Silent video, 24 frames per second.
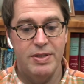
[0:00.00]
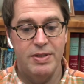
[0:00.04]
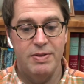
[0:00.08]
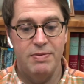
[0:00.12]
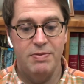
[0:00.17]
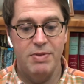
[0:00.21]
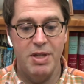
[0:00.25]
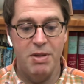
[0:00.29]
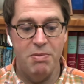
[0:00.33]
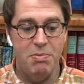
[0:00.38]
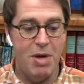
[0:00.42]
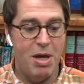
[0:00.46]

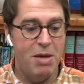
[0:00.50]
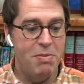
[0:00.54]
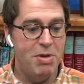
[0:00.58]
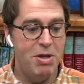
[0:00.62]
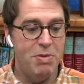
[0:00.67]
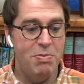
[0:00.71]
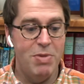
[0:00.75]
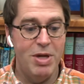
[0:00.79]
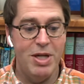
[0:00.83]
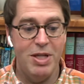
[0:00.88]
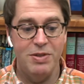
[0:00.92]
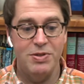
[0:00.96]
It may be
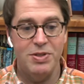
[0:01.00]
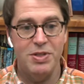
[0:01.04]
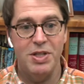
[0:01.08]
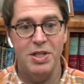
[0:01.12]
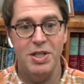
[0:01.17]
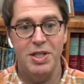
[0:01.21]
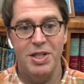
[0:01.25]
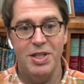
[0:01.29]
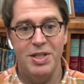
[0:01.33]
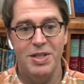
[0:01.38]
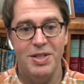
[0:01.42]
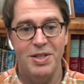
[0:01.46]
me
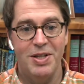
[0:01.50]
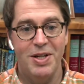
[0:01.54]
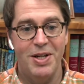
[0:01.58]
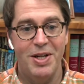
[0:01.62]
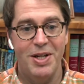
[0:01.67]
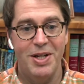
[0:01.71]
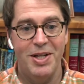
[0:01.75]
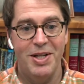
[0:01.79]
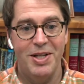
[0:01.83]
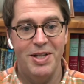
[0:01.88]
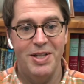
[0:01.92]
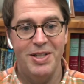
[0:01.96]
sitting
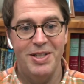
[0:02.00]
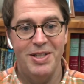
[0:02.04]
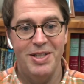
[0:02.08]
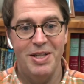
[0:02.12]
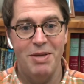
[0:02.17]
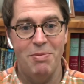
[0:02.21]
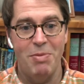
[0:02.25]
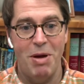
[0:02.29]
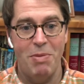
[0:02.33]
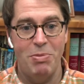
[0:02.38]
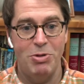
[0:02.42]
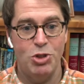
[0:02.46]
in
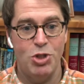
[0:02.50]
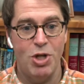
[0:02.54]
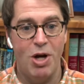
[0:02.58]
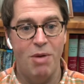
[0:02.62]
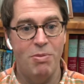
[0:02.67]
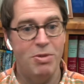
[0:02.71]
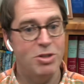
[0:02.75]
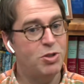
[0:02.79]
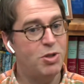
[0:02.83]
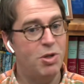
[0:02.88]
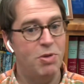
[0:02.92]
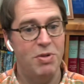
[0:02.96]
my
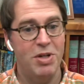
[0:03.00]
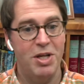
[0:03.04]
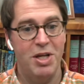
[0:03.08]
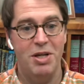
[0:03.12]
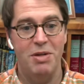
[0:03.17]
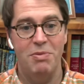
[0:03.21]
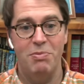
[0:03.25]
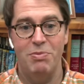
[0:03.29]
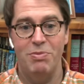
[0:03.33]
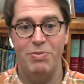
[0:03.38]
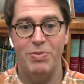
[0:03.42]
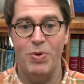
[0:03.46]
pajamas doing
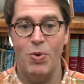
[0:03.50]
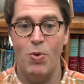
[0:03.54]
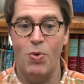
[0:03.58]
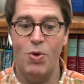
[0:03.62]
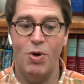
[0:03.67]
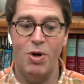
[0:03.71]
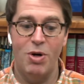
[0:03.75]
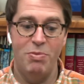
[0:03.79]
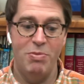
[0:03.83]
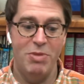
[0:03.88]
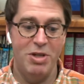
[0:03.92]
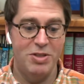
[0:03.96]
it,
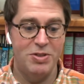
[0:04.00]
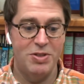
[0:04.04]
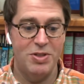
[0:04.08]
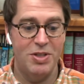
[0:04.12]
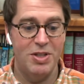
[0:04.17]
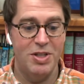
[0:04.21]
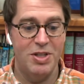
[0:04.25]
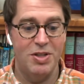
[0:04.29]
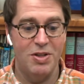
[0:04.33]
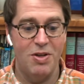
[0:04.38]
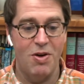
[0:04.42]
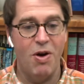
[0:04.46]
or me
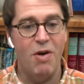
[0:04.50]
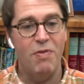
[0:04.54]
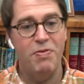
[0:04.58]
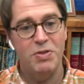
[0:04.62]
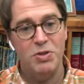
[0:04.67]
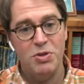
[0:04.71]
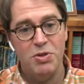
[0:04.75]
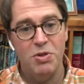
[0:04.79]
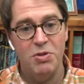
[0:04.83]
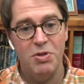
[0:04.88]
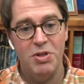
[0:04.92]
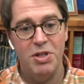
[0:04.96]
sitting in the office
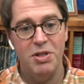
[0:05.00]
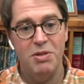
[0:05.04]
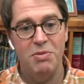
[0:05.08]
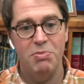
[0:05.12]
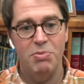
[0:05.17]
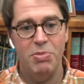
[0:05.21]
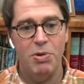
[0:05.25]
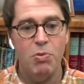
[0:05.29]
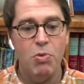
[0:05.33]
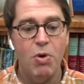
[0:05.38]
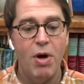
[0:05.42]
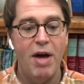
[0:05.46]
doing it,
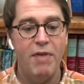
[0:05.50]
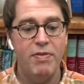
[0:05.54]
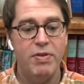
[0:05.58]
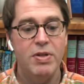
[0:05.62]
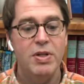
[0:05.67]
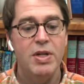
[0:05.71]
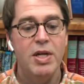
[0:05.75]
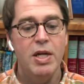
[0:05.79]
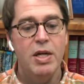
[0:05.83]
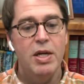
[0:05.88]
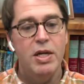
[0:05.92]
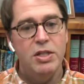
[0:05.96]
but we'll have
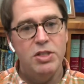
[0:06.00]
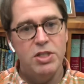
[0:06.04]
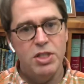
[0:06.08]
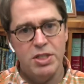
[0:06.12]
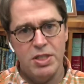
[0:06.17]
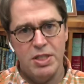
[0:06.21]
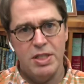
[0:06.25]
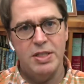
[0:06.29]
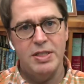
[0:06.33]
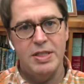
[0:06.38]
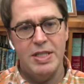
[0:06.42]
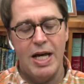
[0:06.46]
just
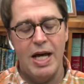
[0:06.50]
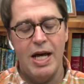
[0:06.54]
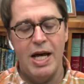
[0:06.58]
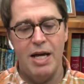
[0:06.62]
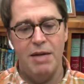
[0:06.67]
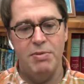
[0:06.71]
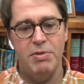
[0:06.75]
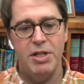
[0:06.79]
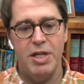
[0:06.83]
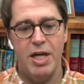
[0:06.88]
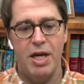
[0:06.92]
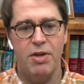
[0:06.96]
a
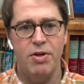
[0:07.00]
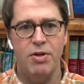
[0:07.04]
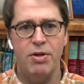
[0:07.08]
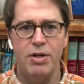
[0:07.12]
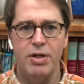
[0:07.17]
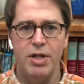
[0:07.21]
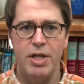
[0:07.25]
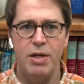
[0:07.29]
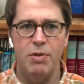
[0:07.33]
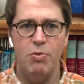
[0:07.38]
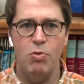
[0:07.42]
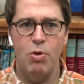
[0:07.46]
time together,
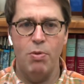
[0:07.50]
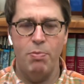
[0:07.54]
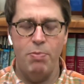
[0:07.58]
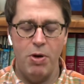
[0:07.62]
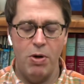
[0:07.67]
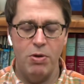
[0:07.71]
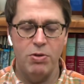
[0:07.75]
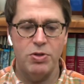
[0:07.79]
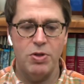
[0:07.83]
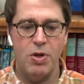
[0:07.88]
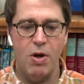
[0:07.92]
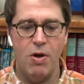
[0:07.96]
and we'll
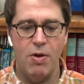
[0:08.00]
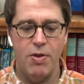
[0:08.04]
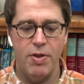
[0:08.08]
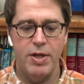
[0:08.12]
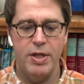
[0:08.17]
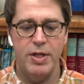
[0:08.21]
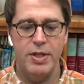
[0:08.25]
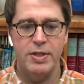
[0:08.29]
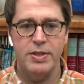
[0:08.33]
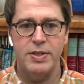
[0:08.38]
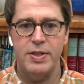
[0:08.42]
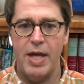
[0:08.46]
post all
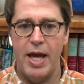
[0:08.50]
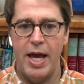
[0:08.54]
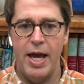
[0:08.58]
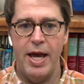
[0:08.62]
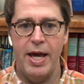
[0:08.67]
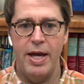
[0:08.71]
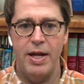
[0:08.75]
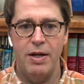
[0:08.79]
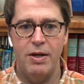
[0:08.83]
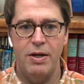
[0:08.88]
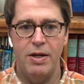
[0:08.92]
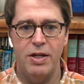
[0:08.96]
this
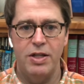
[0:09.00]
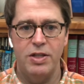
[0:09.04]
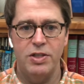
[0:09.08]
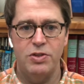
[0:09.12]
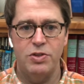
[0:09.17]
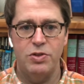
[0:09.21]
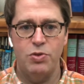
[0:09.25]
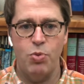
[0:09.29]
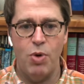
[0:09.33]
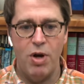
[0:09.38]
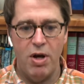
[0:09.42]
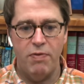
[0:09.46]
at
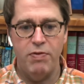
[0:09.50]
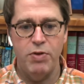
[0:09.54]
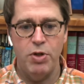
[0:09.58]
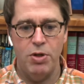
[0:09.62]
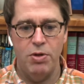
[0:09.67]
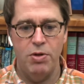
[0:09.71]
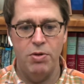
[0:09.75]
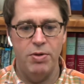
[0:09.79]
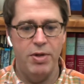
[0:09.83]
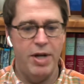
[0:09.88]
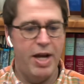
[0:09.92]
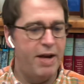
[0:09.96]
12
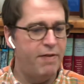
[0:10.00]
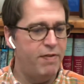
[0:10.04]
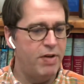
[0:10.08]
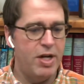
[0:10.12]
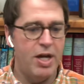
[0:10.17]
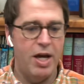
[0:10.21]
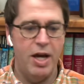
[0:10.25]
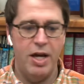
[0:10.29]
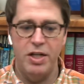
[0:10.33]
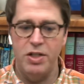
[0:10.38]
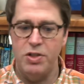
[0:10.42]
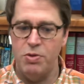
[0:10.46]
noon every
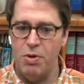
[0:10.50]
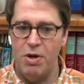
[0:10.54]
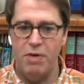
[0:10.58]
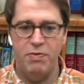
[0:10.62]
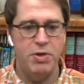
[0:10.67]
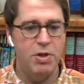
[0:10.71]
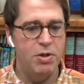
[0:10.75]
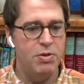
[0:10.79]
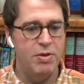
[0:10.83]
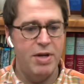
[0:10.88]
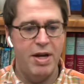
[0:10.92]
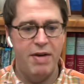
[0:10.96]
day, 12
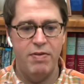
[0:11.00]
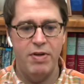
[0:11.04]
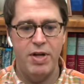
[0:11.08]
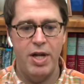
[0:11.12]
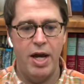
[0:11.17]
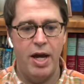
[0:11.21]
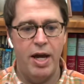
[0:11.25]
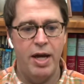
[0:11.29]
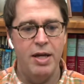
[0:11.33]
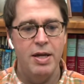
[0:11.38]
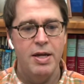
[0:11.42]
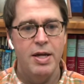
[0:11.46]
noon every
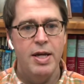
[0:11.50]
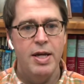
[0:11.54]
day.